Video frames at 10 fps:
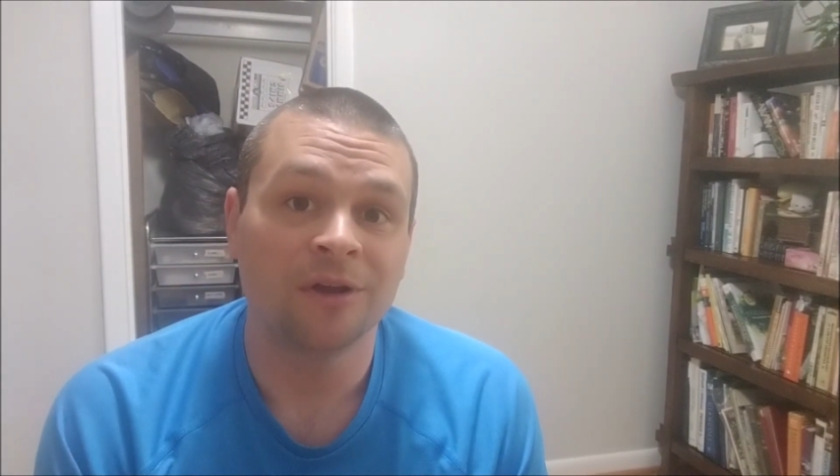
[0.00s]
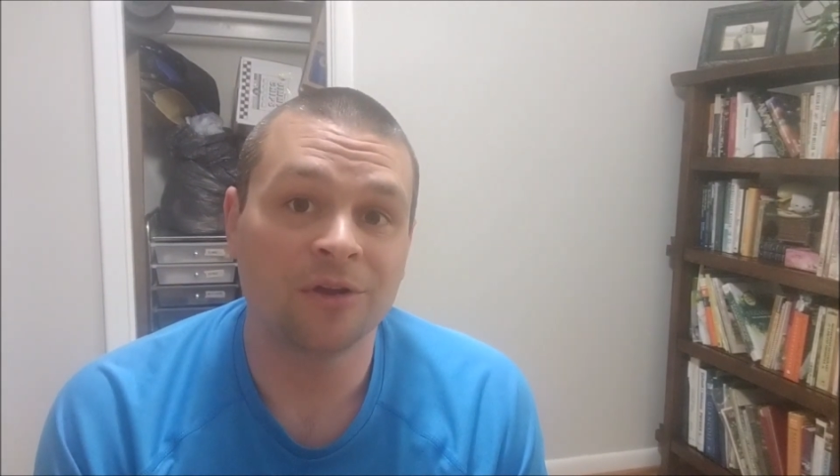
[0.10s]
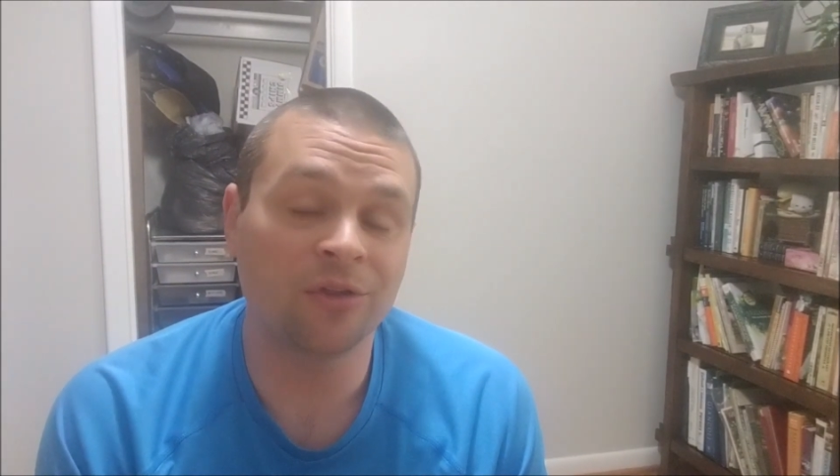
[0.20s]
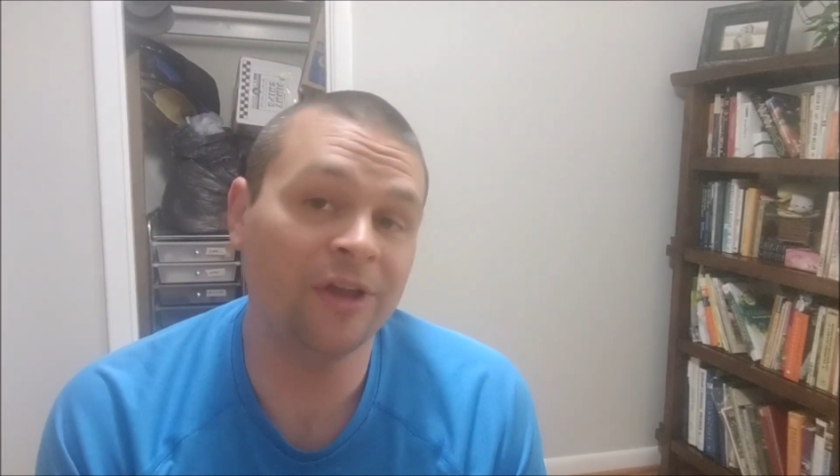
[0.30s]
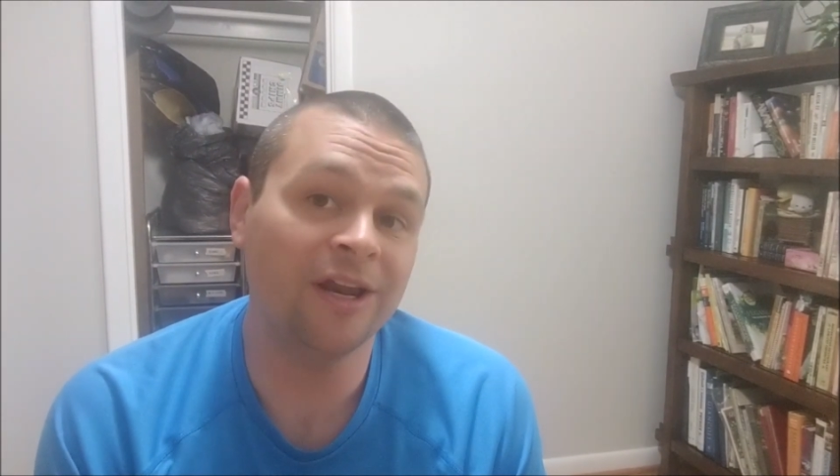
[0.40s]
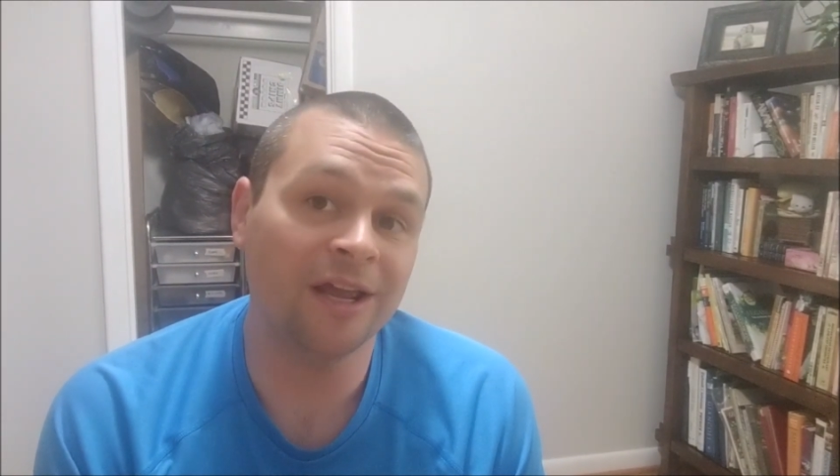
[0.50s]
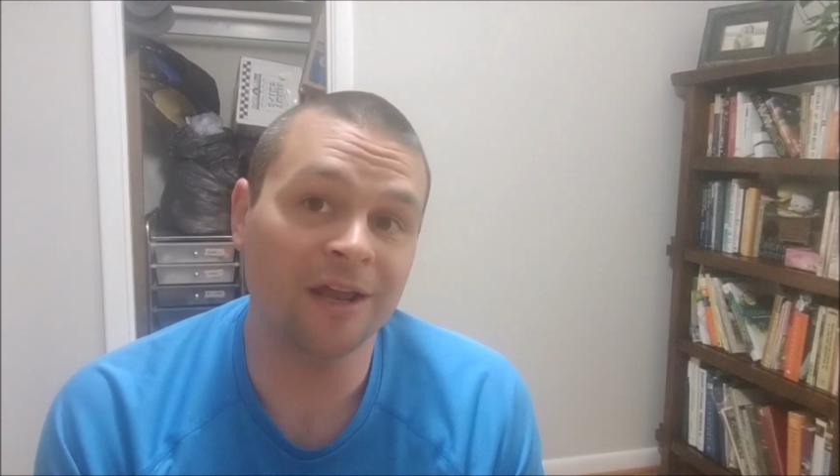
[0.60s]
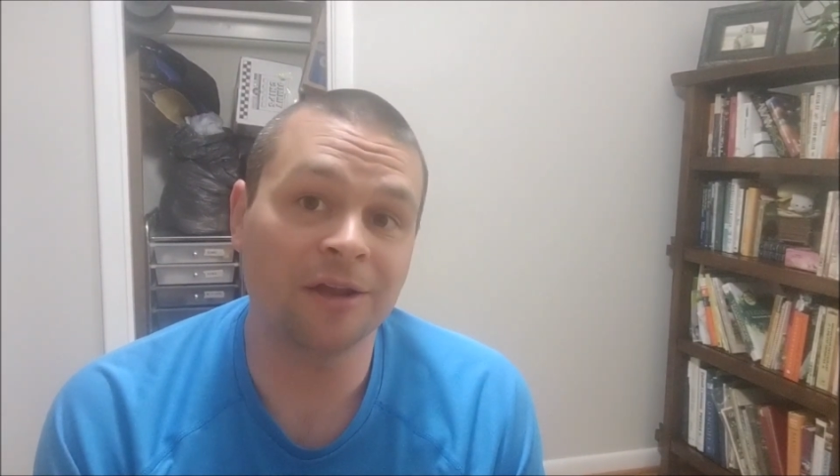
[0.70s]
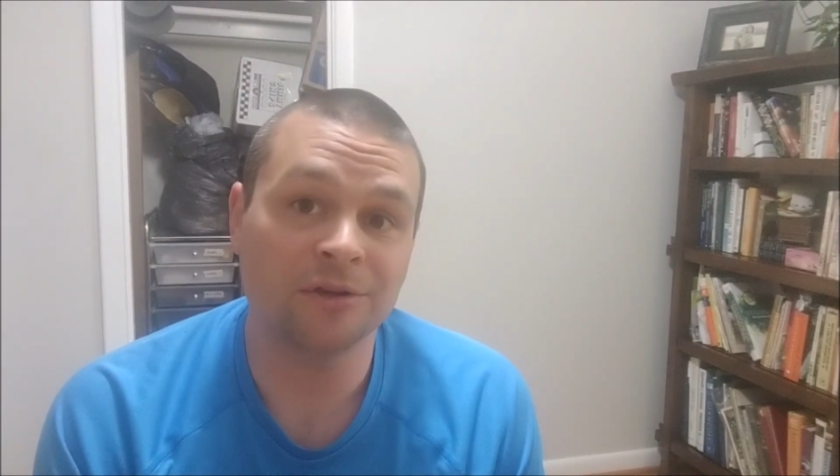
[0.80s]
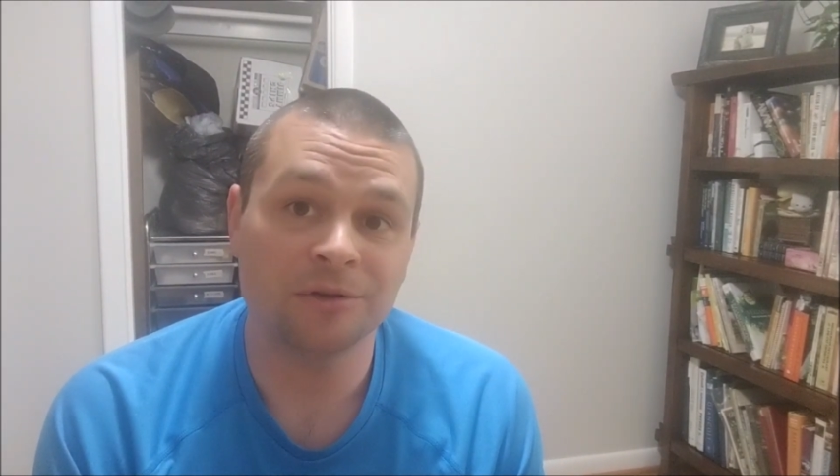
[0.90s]

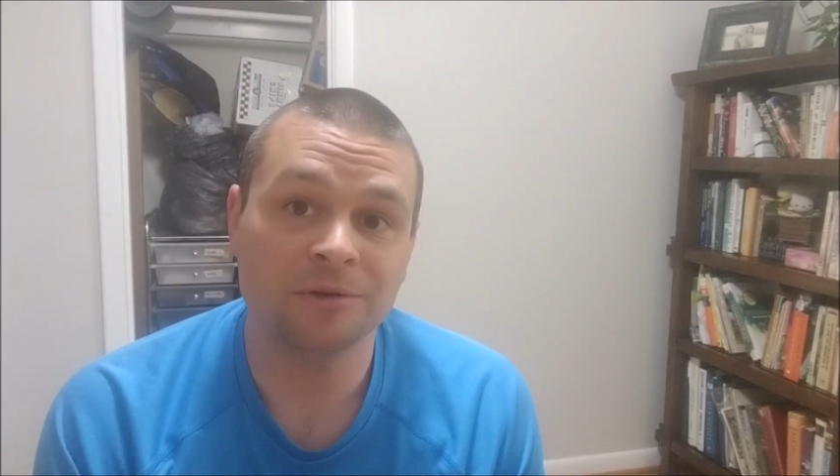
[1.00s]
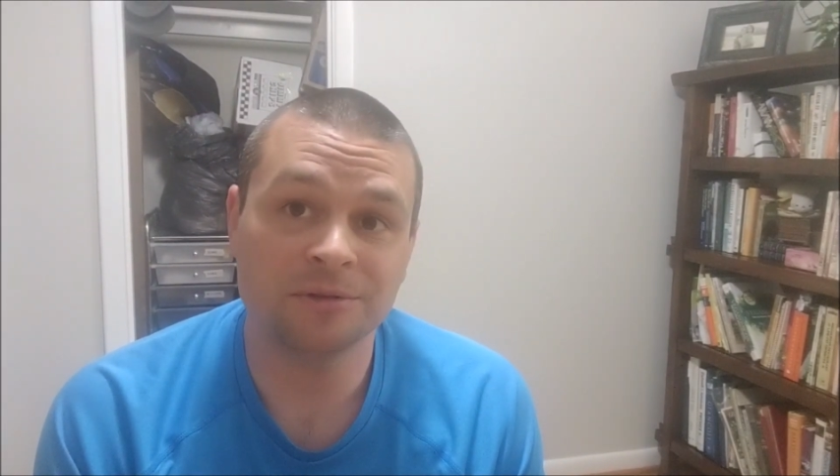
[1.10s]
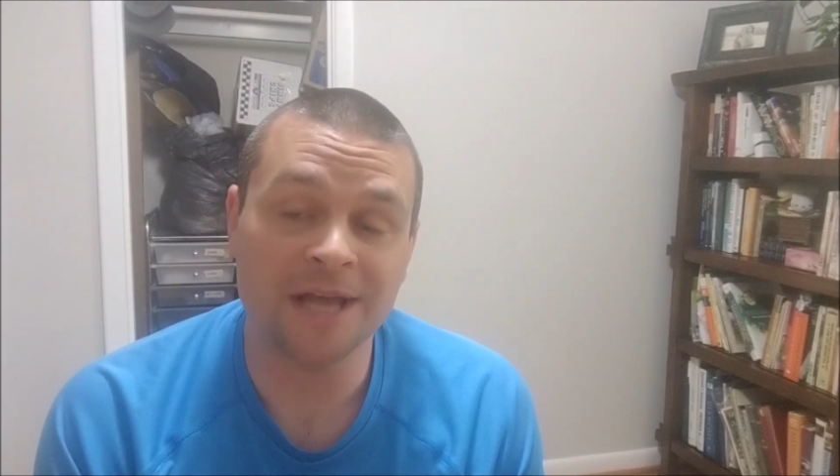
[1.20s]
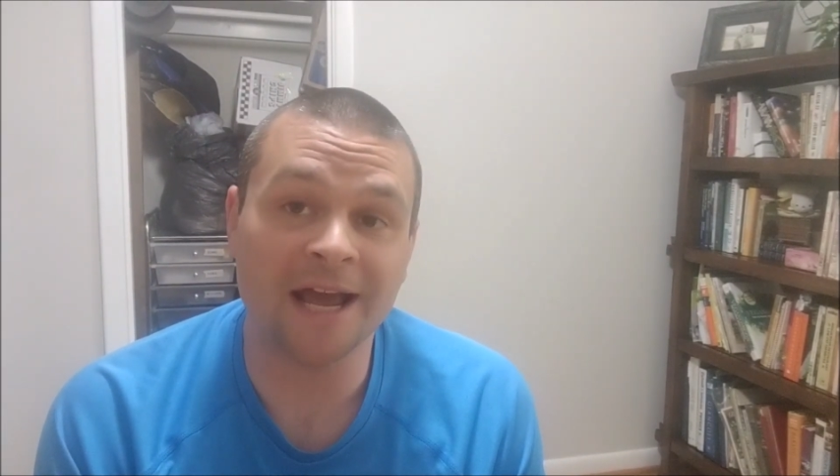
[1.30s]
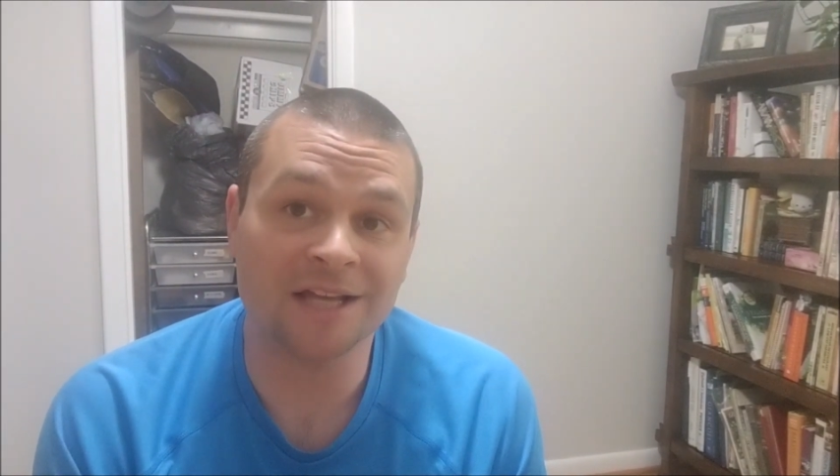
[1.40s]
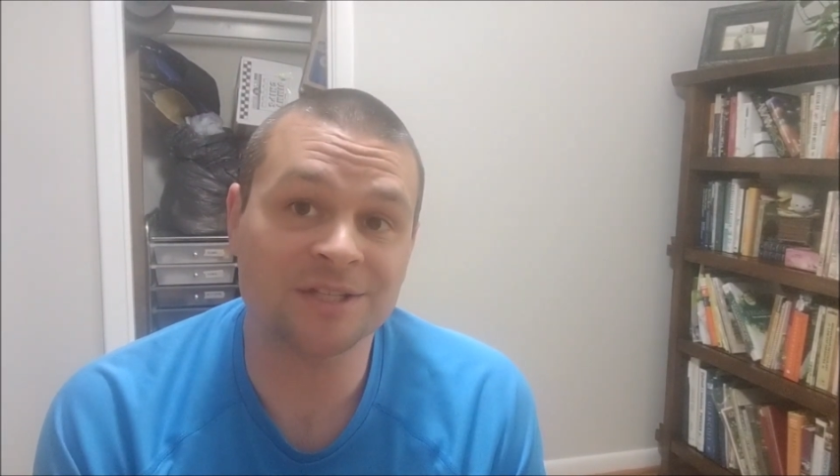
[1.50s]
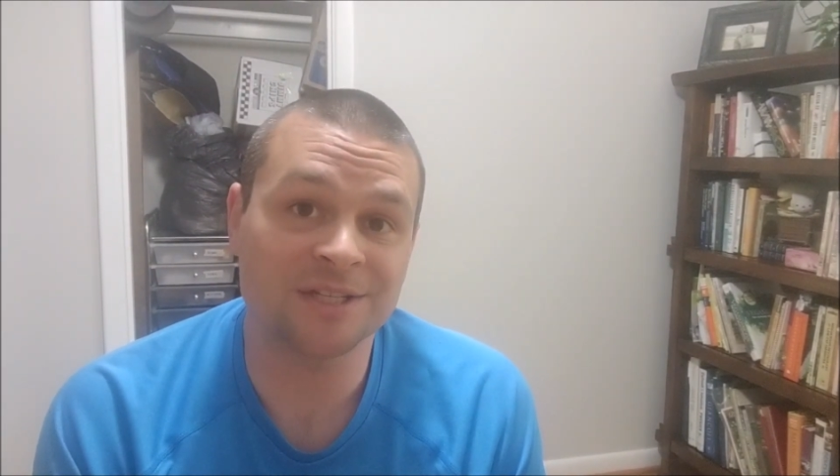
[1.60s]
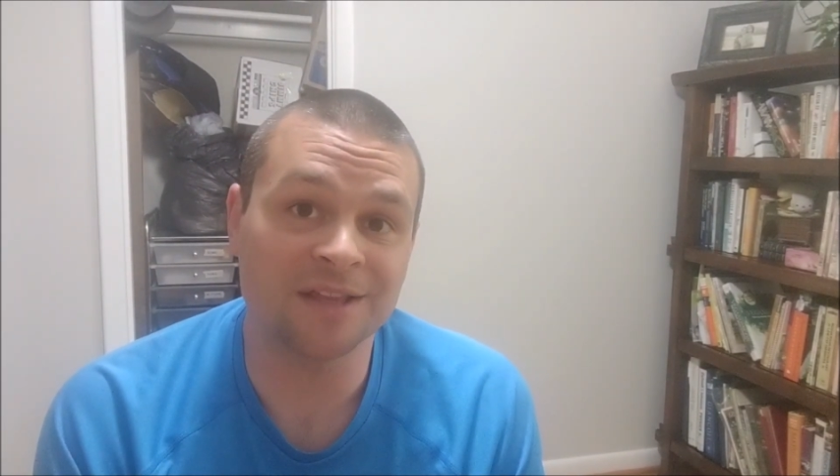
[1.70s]
cleaning tasks